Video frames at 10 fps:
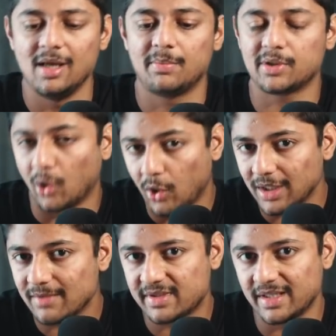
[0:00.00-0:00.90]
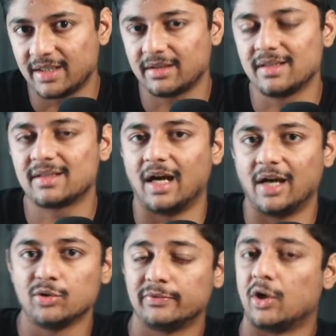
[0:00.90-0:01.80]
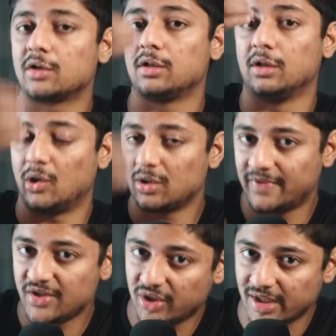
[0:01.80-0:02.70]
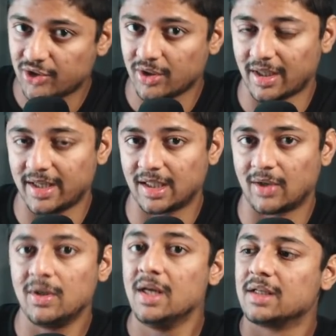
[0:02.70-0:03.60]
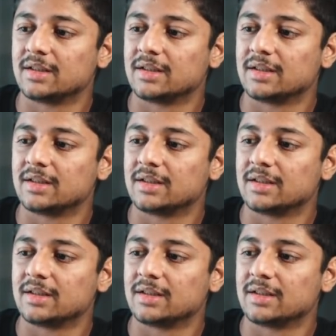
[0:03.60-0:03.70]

But all I'm saying is you've got a lot of education right now.